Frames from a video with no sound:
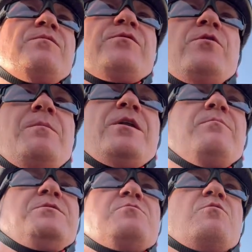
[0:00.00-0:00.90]
through. My
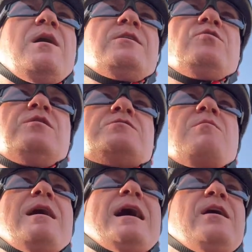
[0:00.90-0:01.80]
numbers were quite good. I was
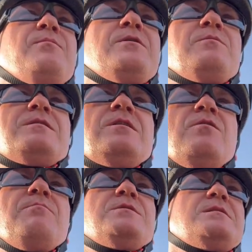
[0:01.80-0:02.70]
quite happy with the
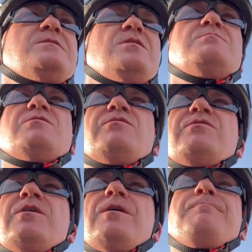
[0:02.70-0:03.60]
numbers in terms of
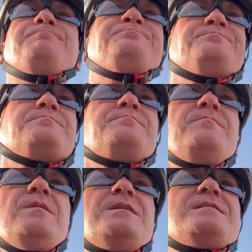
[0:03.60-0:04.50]

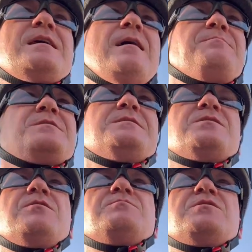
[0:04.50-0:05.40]
steps, in
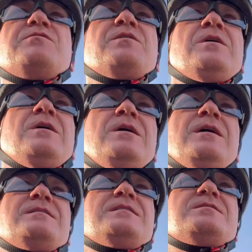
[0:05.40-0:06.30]
terms of
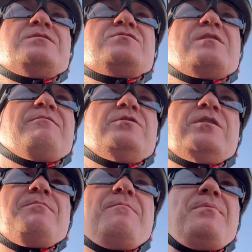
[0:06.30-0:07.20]
distance travelled
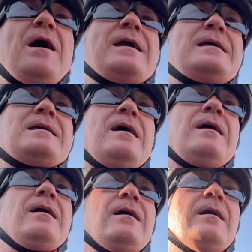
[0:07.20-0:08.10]
on my bike,
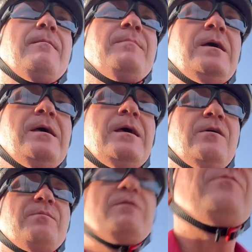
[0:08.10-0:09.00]

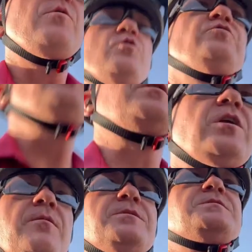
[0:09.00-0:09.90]
about 400
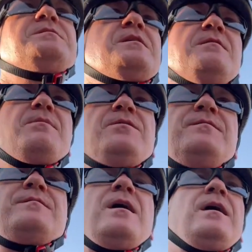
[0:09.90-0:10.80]
kilometres in the month,
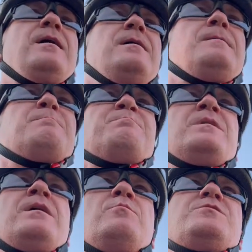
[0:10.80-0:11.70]
which